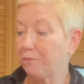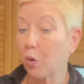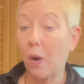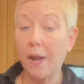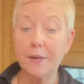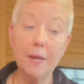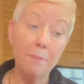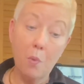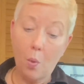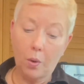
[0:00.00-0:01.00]
grind up
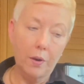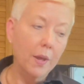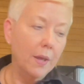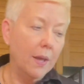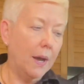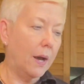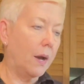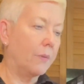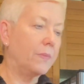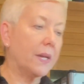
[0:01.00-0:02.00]
more
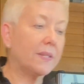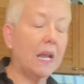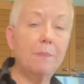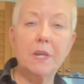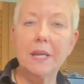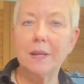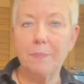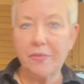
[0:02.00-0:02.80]
next time you need it.